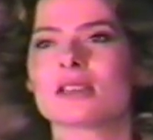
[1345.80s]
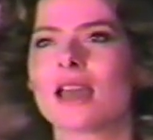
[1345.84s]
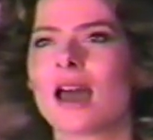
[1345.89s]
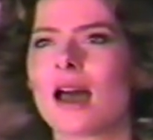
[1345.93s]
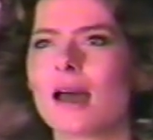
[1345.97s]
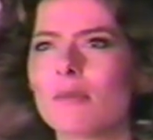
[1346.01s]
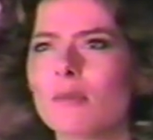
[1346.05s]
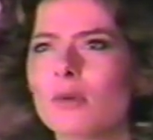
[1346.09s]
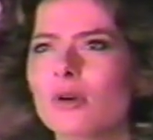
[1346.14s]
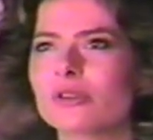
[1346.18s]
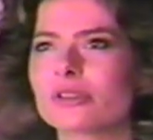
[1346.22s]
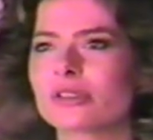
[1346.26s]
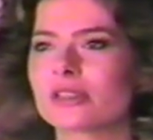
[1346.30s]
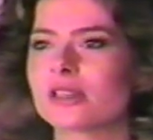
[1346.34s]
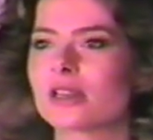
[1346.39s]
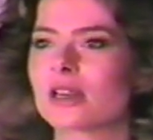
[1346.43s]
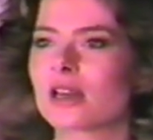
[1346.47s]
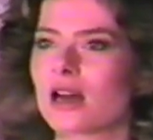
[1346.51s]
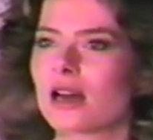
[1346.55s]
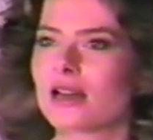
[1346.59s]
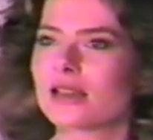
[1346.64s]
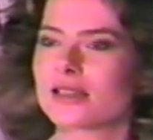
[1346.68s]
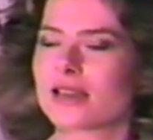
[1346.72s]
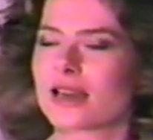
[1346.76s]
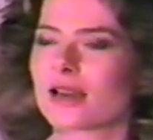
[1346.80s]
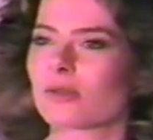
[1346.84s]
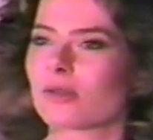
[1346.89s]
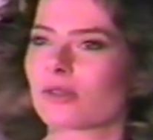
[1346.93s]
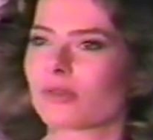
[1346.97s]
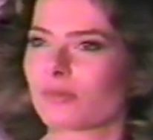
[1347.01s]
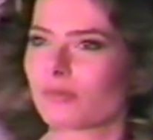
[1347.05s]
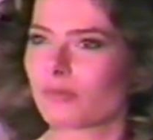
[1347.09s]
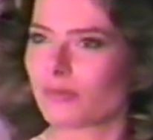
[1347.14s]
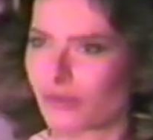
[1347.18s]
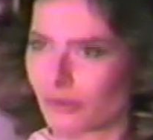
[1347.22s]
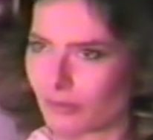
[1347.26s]
See, I'm mostly in
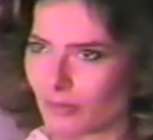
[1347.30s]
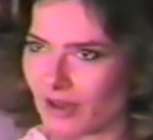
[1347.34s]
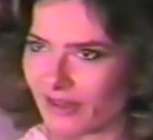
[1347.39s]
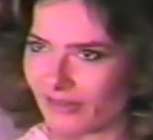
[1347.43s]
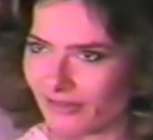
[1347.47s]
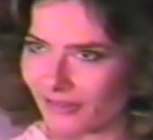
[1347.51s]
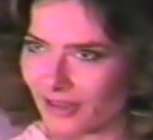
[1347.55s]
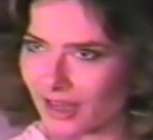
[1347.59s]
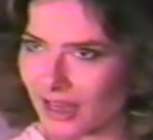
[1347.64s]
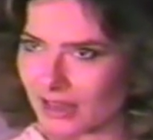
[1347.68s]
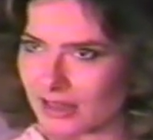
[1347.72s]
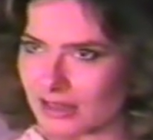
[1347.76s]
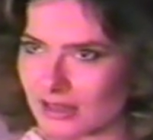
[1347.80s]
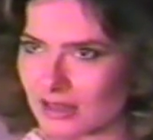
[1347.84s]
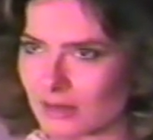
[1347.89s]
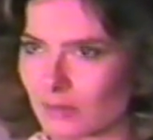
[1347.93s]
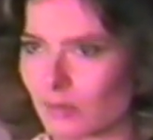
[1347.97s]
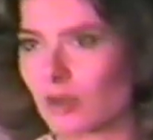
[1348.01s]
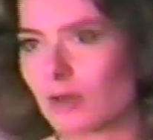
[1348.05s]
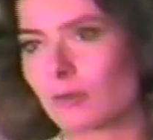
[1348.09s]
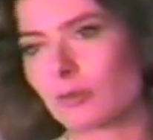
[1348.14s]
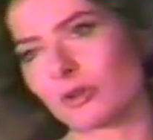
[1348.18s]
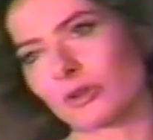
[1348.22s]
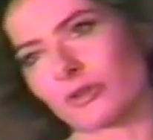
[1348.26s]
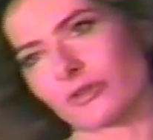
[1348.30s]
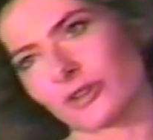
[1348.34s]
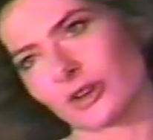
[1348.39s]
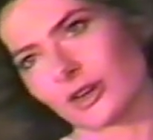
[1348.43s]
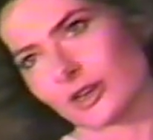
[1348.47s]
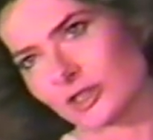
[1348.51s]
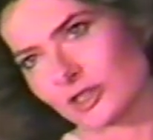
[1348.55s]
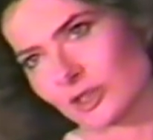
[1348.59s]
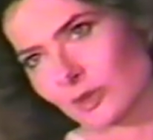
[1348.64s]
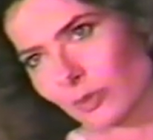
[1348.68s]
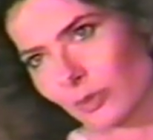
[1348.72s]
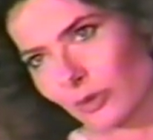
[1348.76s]
contact with, with my fans, and people are
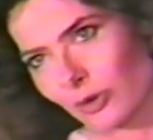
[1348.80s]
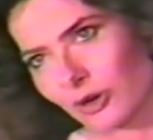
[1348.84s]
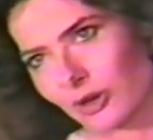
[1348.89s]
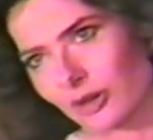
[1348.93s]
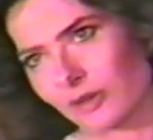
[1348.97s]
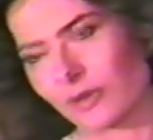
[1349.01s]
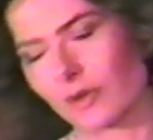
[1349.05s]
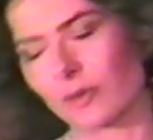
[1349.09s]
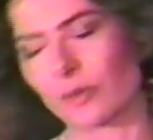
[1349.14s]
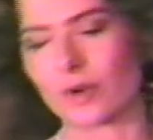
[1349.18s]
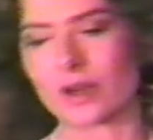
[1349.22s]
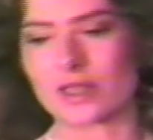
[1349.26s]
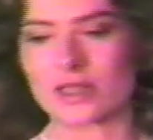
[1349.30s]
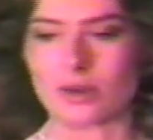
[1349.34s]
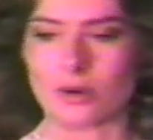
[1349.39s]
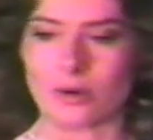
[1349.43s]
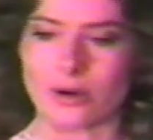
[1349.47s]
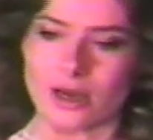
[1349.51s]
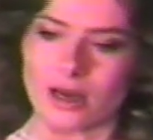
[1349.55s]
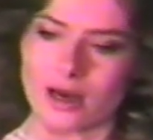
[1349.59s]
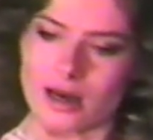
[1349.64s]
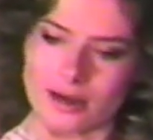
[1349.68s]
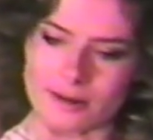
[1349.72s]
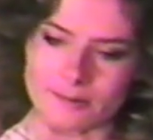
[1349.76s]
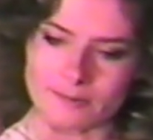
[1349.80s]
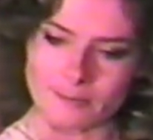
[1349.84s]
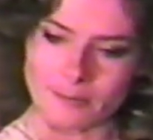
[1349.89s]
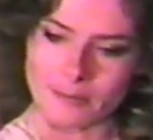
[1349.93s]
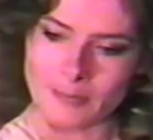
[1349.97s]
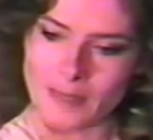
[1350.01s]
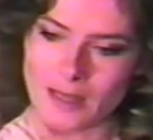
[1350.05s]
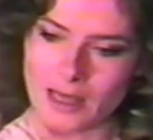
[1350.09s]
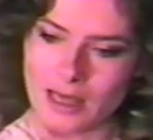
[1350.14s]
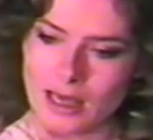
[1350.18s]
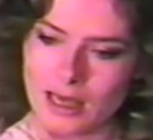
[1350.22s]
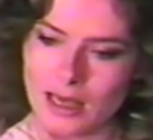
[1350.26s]
very supportive of what's going on.
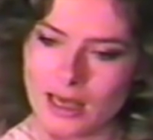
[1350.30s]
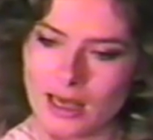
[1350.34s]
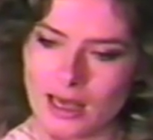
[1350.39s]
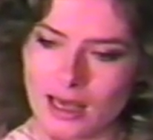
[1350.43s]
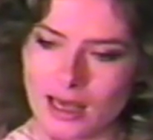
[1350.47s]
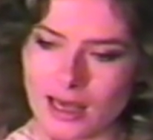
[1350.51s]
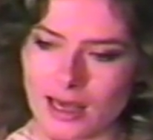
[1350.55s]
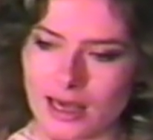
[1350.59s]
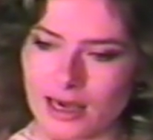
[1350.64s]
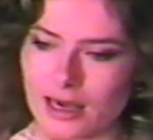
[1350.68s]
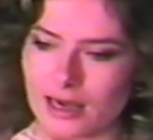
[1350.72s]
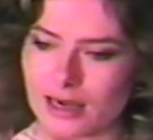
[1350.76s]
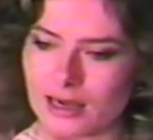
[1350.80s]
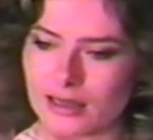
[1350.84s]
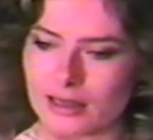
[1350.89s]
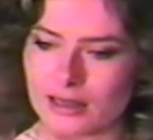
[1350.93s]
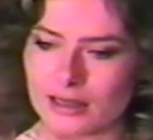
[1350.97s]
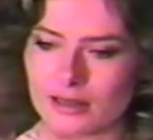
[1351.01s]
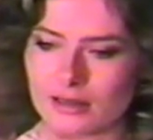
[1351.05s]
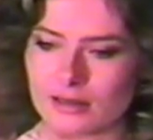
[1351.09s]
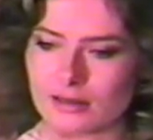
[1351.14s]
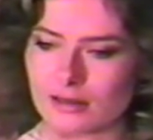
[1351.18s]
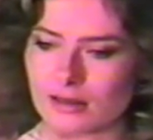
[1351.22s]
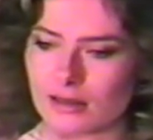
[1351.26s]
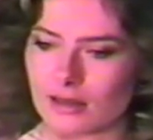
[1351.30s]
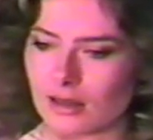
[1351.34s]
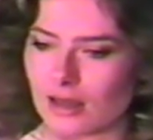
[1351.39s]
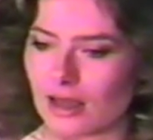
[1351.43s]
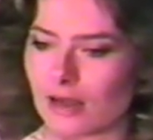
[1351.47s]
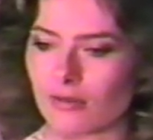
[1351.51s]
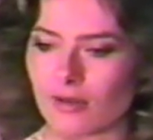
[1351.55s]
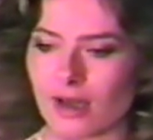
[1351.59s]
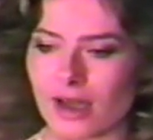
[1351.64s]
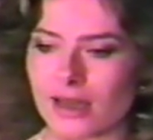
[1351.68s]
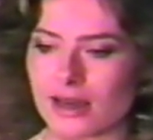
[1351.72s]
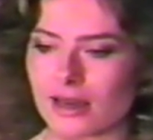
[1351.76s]
And
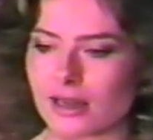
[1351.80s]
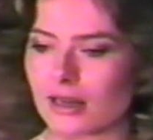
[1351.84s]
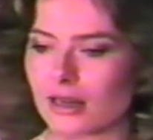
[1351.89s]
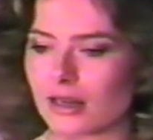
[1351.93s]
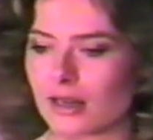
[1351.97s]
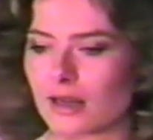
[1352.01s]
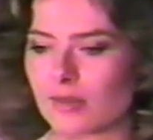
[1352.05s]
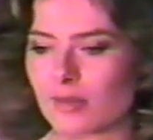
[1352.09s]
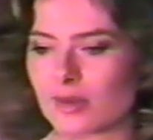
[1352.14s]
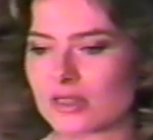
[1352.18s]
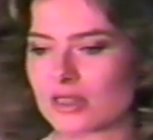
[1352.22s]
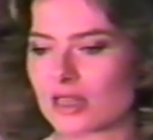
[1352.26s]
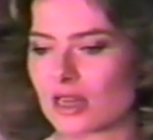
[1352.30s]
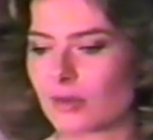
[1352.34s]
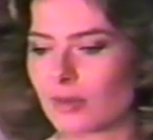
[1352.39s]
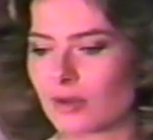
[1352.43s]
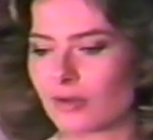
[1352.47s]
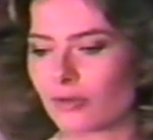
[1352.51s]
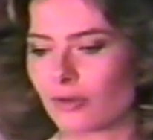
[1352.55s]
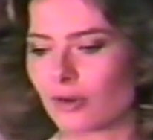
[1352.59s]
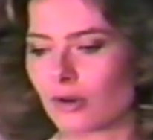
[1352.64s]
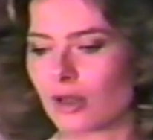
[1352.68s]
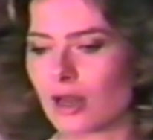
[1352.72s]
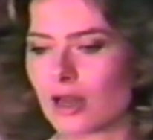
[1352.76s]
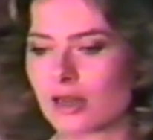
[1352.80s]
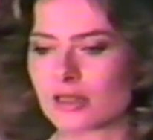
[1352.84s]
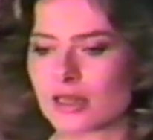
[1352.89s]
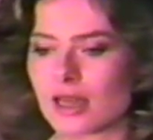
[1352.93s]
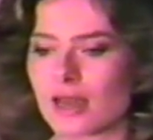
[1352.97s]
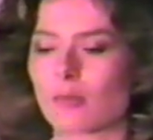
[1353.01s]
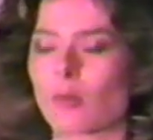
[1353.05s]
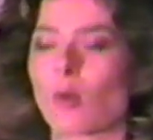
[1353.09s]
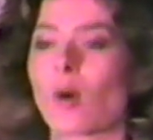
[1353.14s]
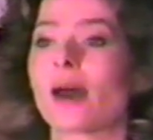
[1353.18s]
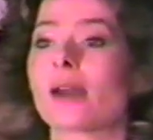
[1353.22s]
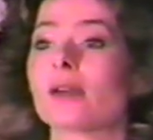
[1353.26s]
they write in, and they've been telling me for a long
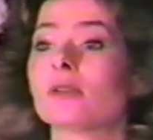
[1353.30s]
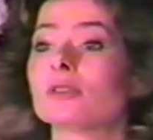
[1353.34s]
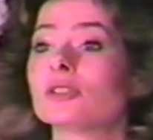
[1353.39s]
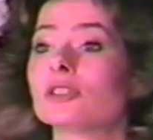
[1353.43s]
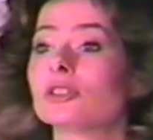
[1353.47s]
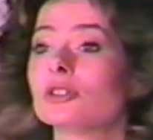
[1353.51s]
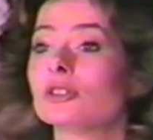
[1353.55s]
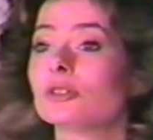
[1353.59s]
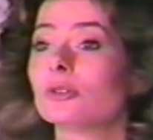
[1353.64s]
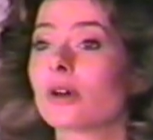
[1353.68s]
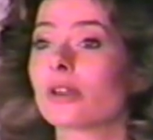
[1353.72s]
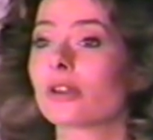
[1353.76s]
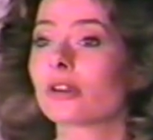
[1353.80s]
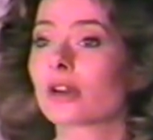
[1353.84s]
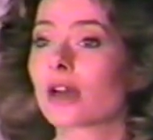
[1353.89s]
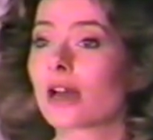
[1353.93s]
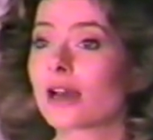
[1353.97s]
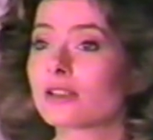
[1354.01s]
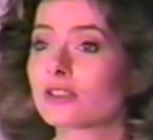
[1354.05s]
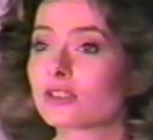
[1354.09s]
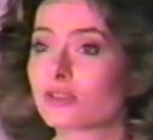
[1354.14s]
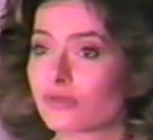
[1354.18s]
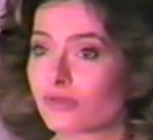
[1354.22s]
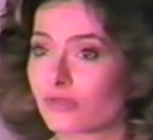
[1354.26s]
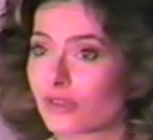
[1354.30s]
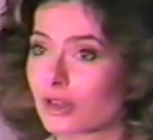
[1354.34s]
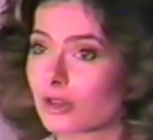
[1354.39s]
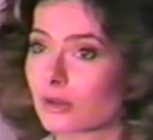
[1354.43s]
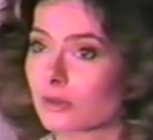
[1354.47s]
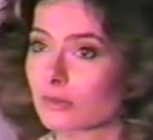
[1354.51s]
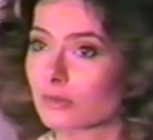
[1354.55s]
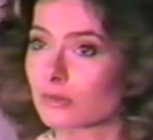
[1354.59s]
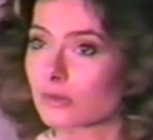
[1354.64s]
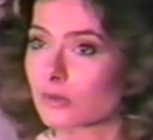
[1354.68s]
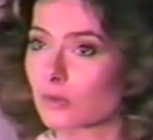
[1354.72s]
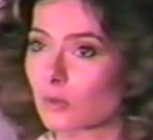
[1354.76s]
time, why don't you do other kinds of
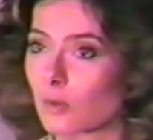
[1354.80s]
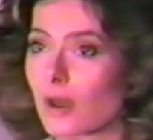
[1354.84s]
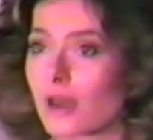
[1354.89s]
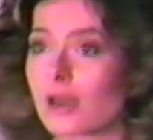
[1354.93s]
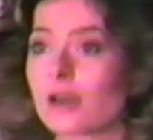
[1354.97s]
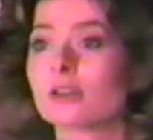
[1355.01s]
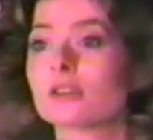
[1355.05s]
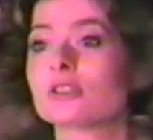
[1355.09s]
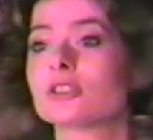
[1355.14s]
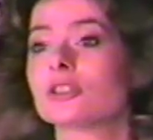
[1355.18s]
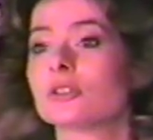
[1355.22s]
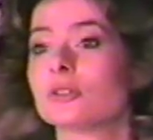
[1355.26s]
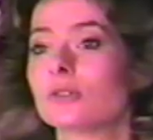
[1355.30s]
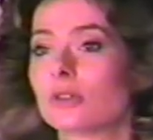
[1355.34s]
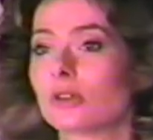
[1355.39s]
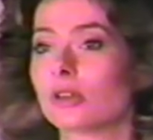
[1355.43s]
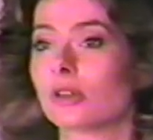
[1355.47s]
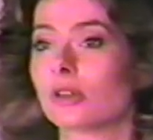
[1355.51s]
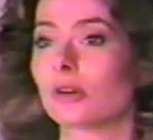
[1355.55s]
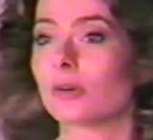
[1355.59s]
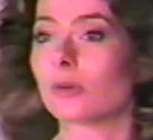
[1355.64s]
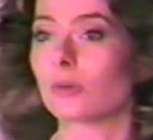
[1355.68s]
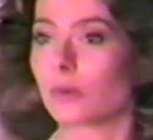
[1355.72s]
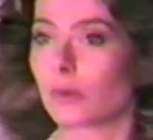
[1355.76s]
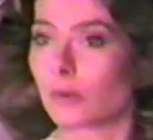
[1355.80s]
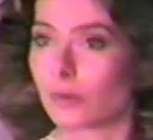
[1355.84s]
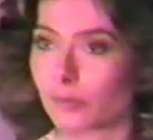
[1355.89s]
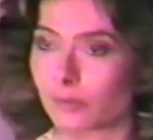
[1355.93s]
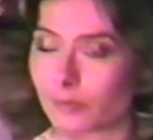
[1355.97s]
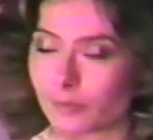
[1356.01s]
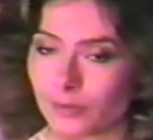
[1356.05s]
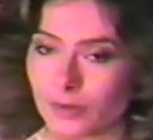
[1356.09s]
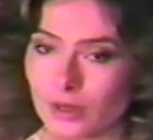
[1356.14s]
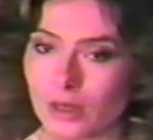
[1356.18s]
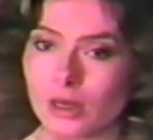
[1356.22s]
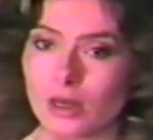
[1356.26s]
films? Why aren't you, you know,
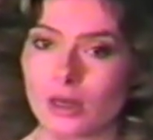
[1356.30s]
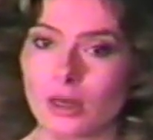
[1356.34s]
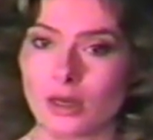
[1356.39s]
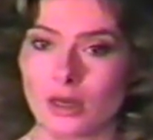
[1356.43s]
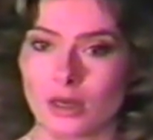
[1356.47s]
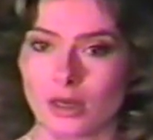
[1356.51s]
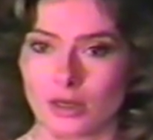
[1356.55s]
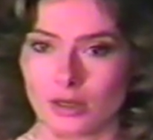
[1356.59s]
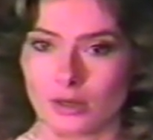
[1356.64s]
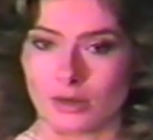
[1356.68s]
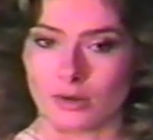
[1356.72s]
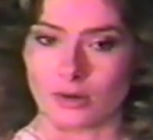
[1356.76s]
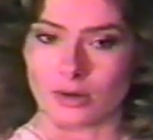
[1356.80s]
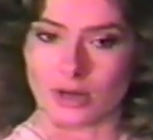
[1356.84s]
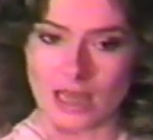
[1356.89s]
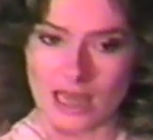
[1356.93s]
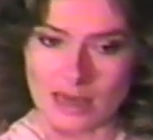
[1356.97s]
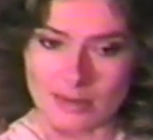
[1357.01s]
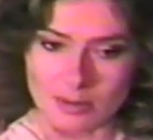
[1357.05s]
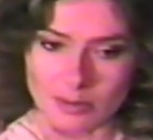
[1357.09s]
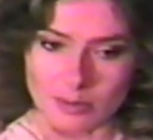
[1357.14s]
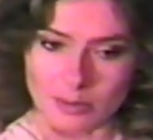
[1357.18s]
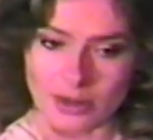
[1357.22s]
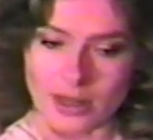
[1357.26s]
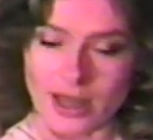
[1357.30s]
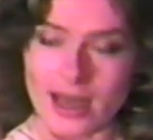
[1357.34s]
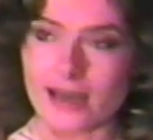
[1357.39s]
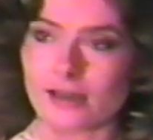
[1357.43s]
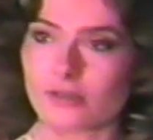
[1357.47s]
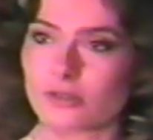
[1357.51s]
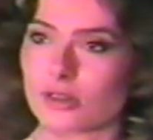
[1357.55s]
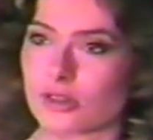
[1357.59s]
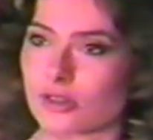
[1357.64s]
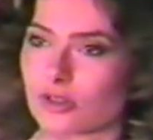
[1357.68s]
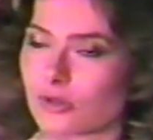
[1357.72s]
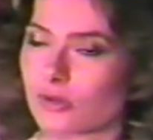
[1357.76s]
you're, you're a capable
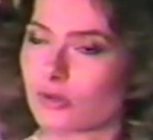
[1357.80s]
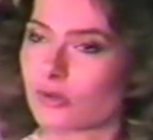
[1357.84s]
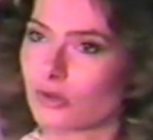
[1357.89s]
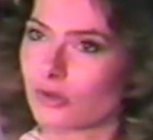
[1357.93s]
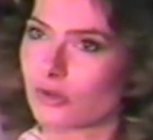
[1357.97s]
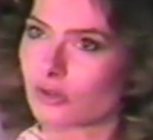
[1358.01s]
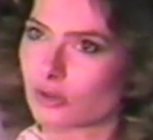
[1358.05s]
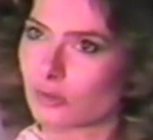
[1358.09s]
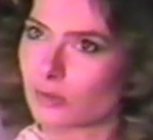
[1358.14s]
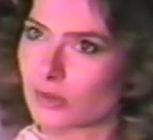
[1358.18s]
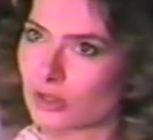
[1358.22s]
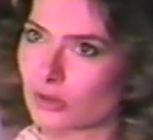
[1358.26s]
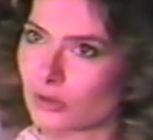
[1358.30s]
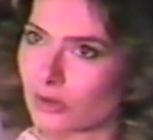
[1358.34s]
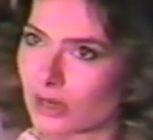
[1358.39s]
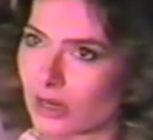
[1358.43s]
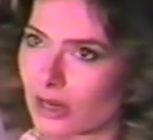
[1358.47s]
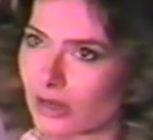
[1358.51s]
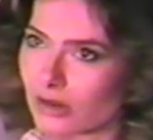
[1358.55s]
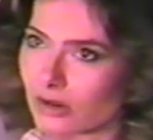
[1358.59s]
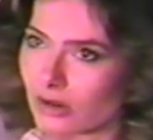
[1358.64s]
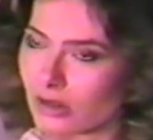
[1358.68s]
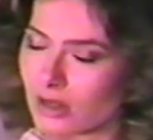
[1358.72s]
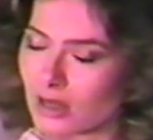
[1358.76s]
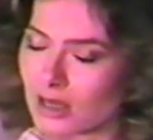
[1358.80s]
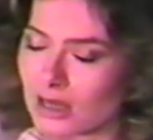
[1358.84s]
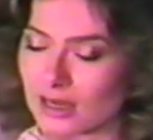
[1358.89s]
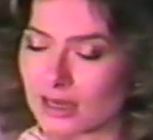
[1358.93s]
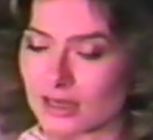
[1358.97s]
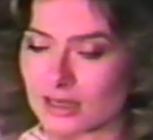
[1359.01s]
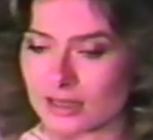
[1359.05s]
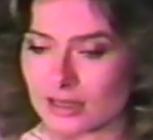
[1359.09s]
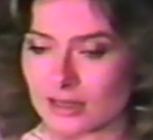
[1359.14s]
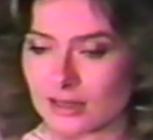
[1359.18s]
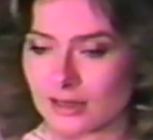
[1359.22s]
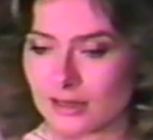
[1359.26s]
actress. You, you should be doing other
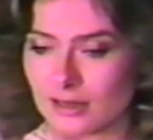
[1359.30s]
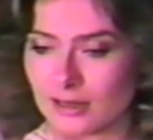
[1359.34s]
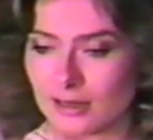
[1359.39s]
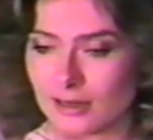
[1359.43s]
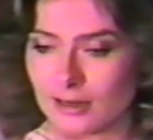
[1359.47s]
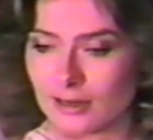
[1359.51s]
things.